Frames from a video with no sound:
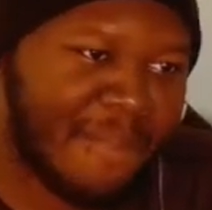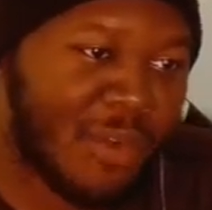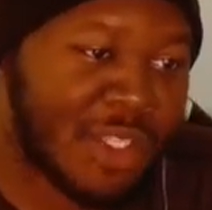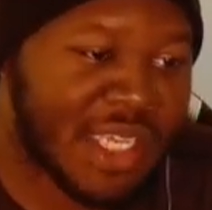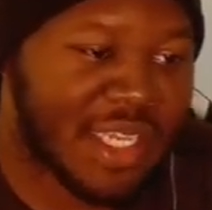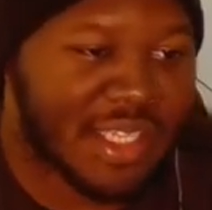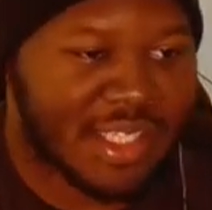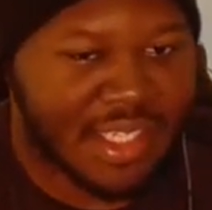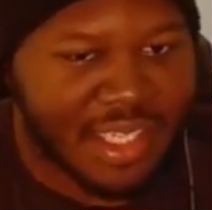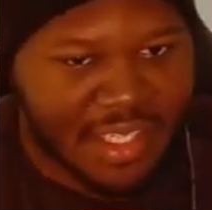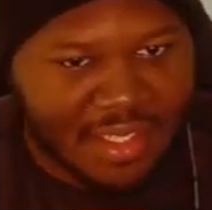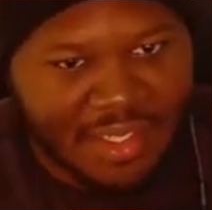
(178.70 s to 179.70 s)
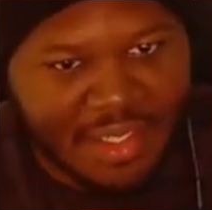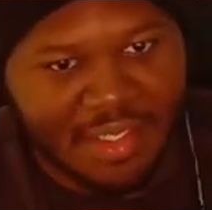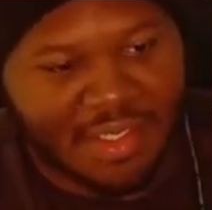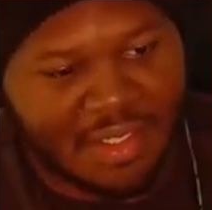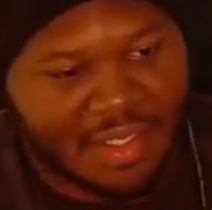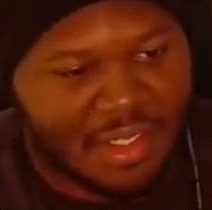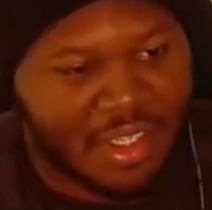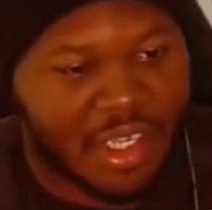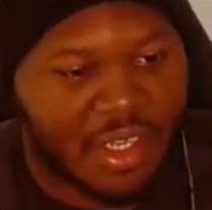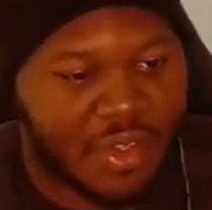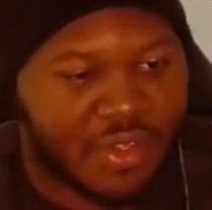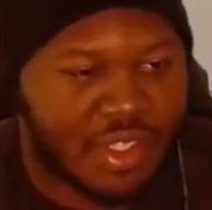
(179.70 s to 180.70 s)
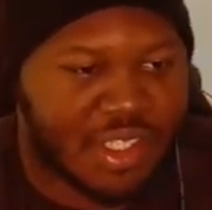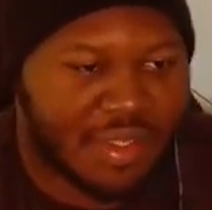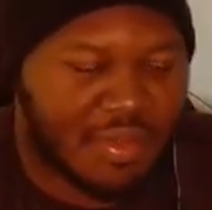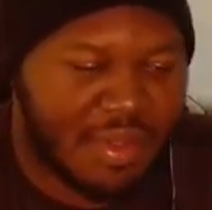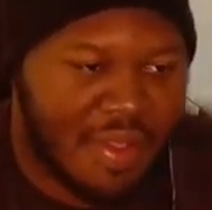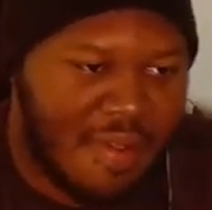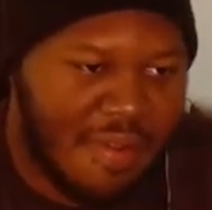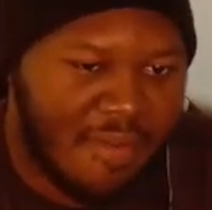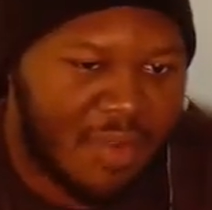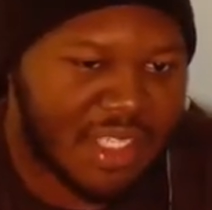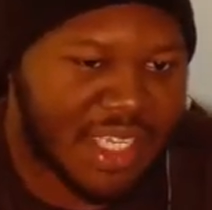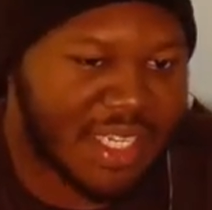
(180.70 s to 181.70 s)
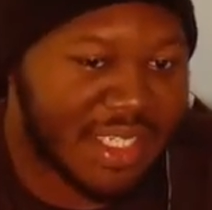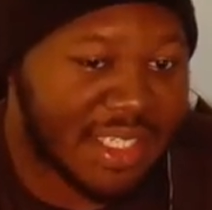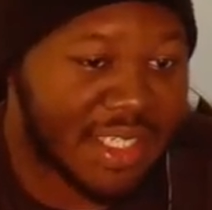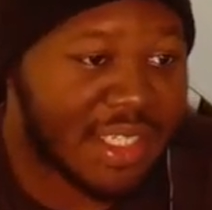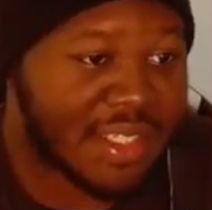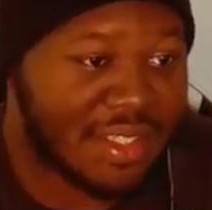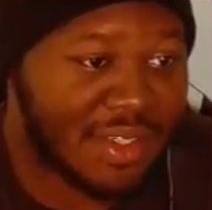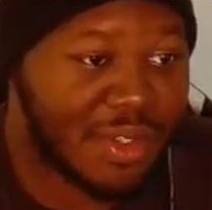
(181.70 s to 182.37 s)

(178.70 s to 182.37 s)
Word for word: Once I get a six, you're going to lose. The, once I get a six,